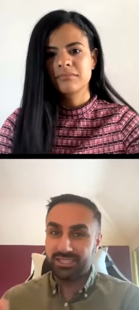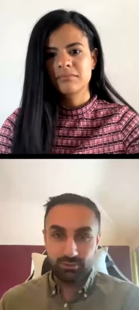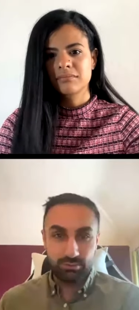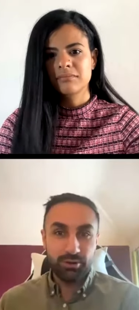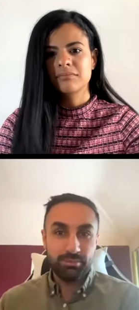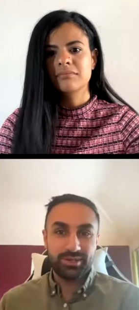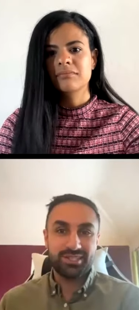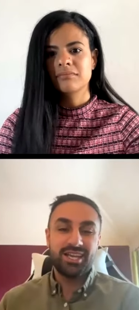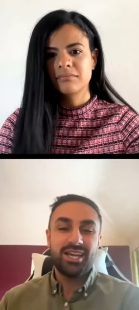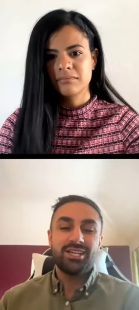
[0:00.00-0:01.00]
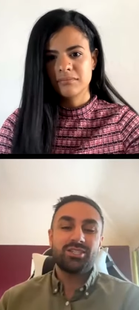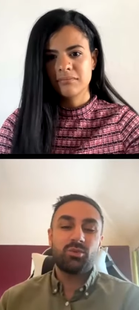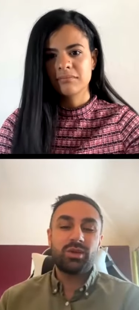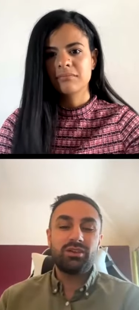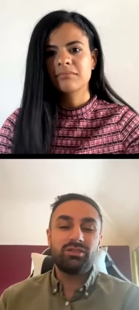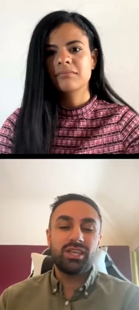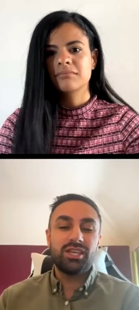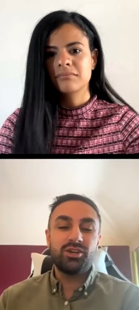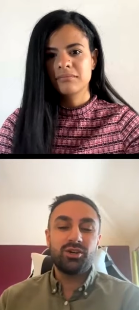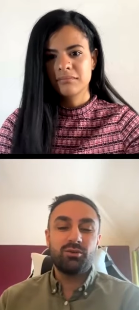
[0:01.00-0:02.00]
Speaker 1: its purpose. So we give the
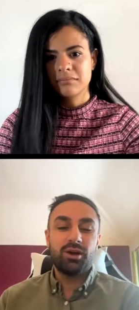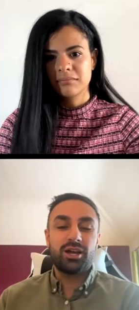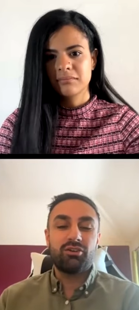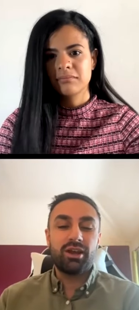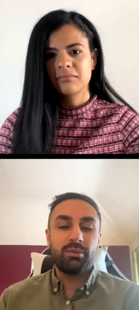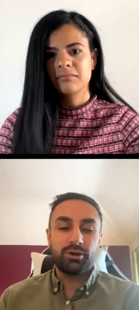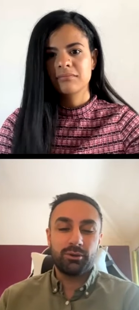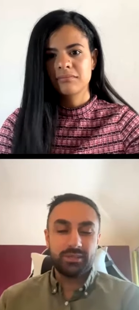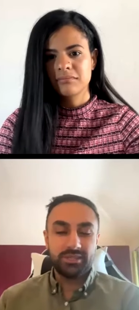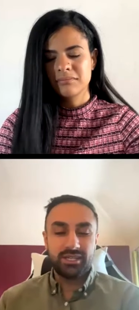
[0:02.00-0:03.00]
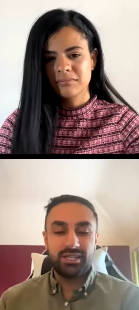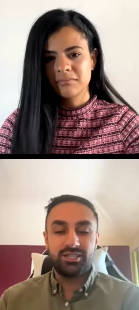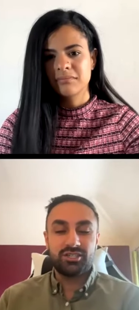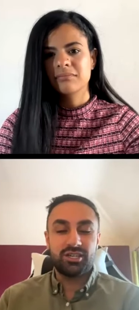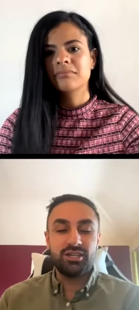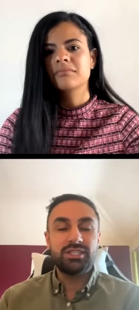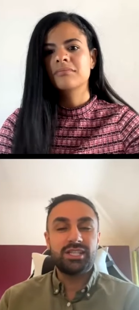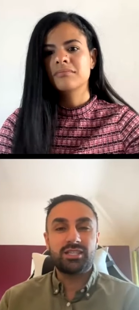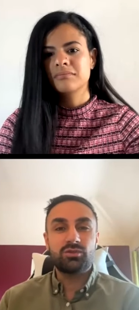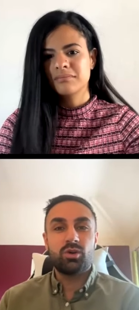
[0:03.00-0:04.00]
ego a greater purpose than it deserves, and
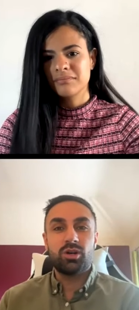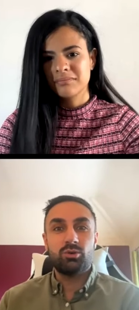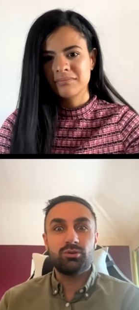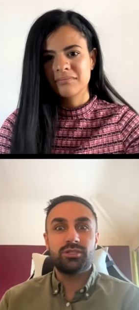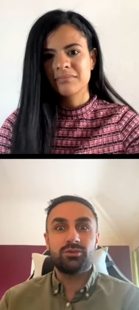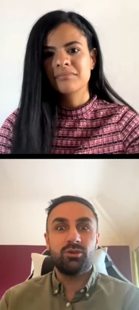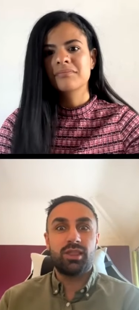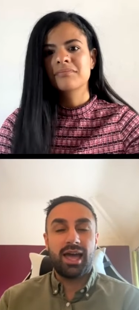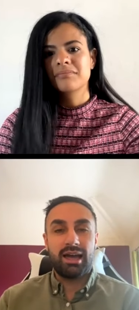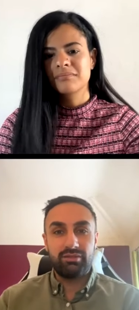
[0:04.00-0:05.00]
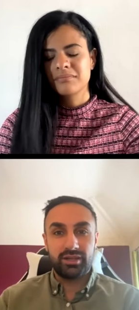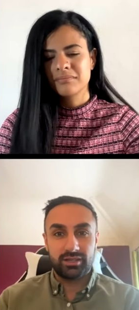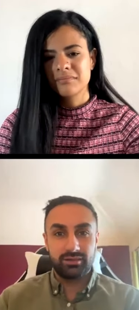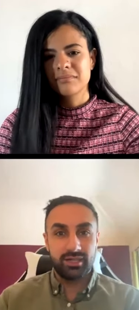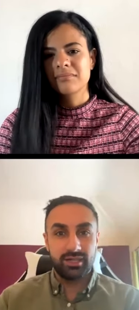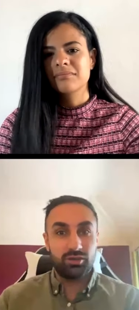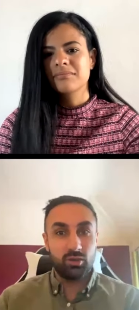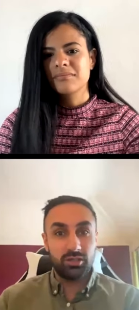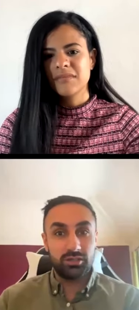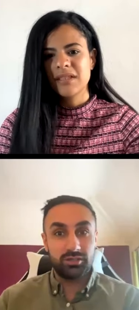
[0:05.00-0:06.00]
that's what causes all the havoc in the
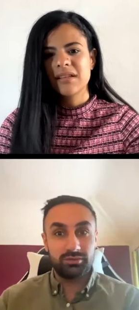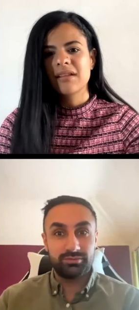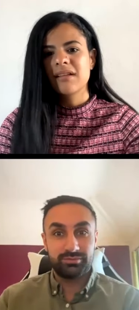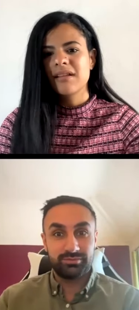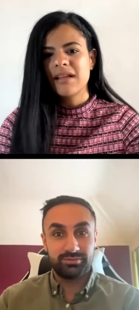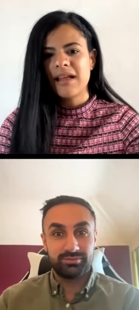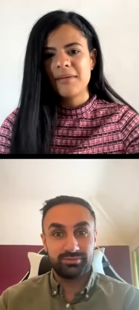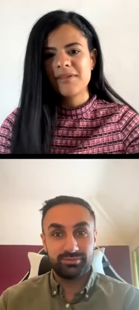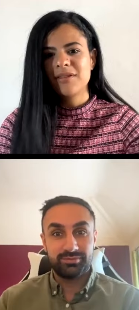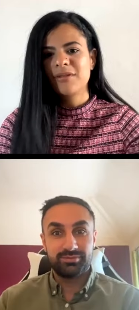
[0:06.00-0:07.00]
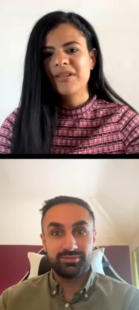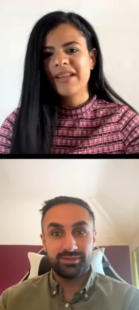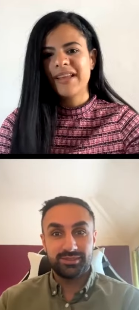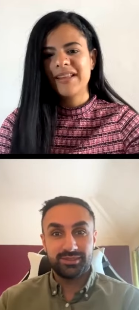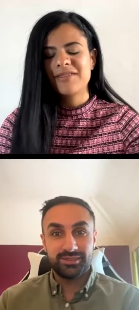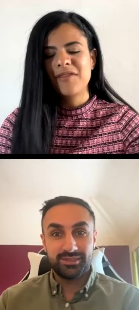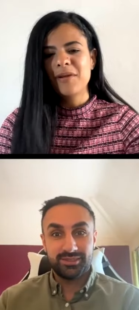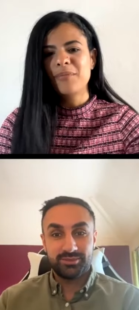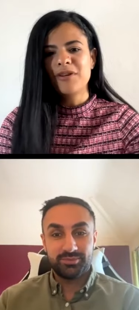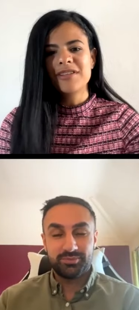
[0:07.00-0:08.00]
world.
Speaker 2: Absolutely. It's very
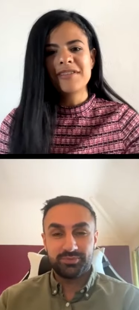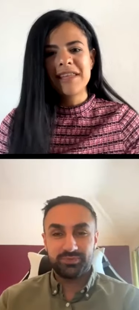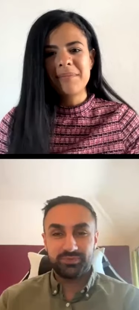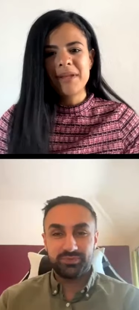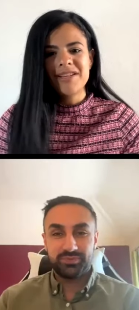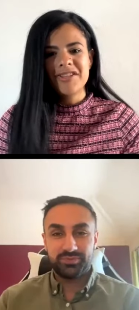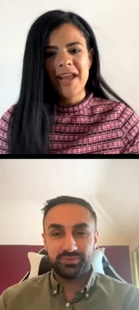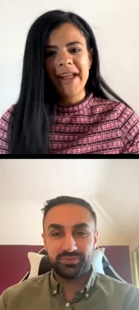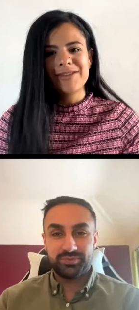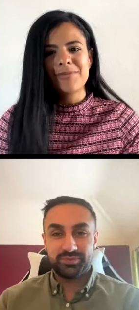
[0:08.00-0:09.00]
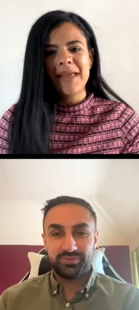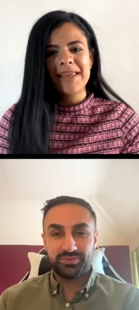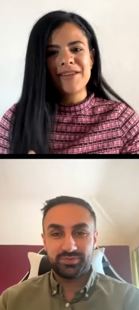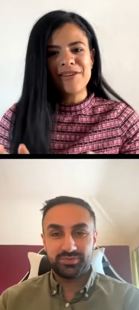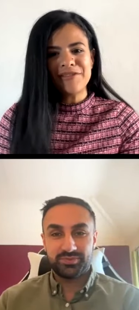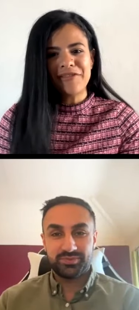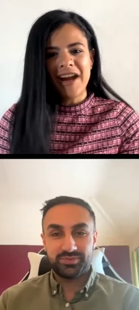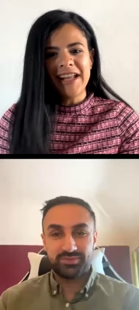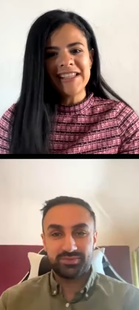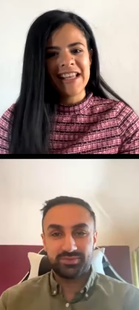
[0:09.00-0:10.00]
important to keep it in check, to make it your
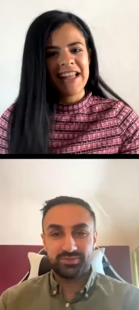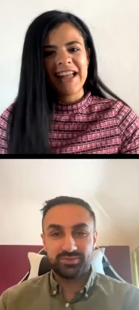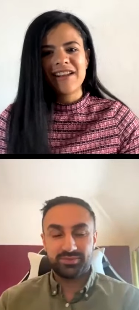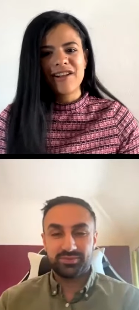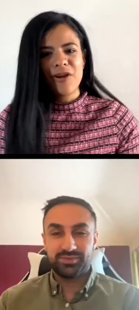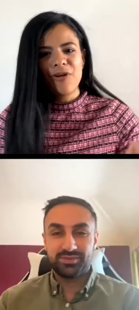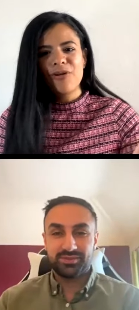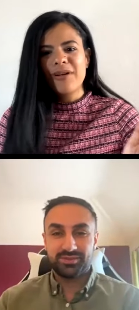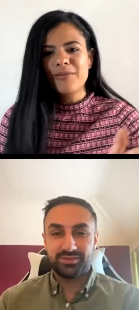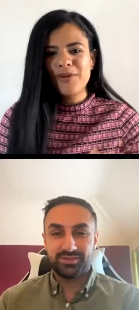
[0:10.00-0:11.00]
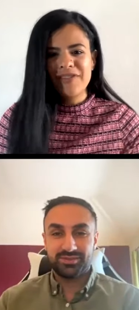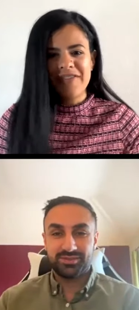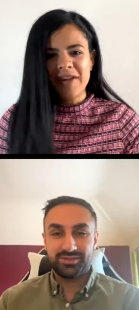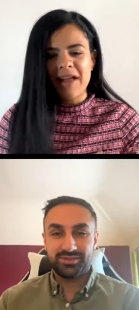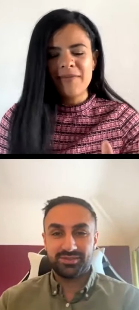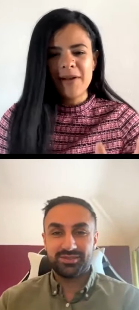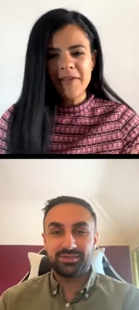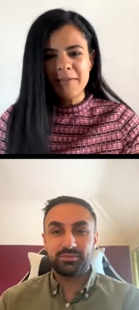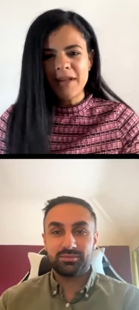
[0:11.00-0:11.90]
friend, and not go above above and